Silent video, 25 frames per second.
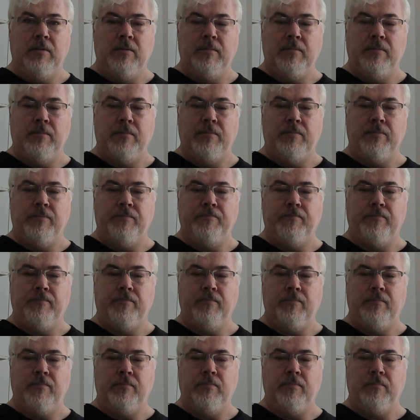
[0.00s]

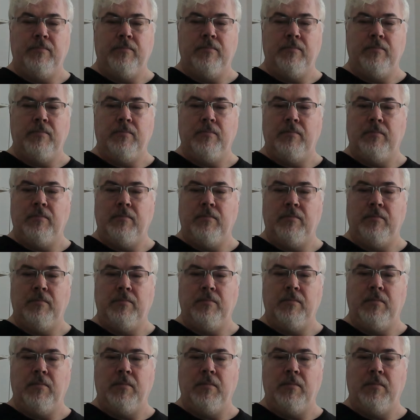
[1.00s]
(no one is talking)